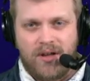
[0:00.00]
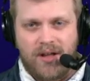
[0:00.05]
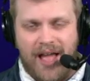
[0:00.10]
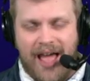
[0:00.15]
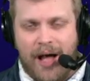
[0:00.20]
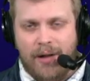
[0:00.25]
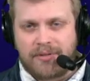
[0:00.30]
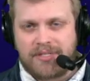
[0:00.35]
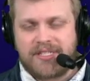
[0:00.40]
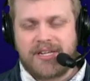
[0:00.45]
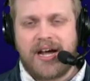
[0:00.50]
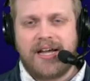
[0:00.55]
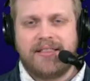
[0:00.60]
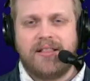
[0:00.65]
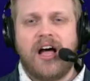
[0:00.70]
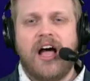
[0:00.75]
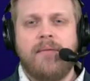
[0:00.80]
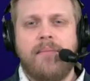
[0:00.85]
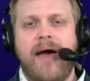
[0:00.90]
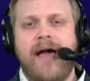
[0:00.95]
outside
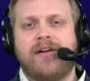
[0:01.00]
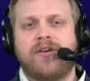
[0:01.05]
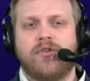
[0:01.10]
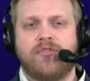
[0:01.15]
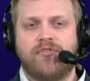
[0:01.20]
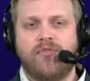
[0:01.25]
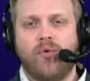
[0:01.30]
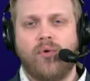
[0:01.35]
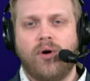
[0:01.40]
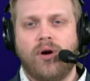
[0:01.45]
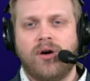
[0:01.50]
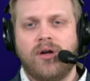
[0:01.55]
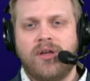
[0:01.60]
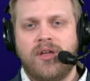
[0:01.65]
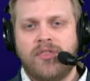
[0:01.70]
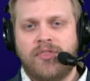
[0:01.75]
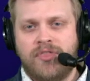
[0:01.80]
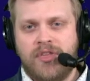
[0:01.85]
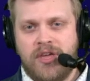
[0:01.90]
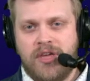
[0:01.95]
linebacker for
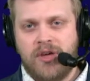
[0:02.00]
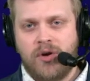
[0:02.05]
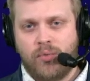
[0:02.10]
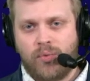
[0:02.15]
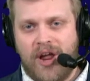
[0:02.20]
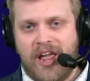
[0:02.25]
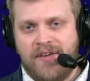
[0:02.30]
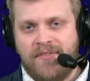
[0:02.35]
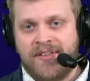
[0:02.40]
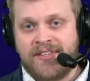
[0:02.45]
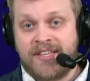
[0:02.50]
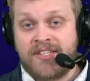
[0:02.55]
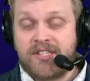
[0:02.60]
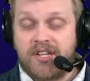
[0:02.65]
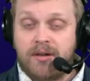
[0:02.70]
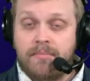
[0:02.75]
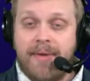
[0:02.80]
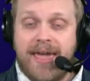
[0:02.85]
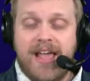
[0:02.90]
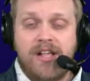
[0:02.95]
the Ravens? Is
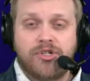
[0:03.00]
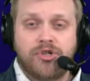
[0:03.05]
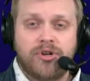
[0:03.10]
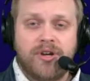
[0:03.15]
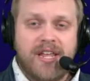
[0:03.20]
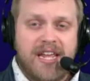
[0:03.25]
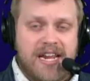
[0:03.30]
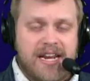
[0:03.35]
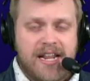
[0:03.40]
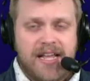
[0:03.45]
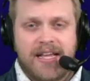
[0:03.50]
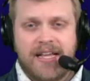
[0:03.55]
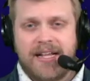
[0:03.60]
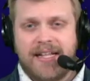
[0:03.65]
it a major need?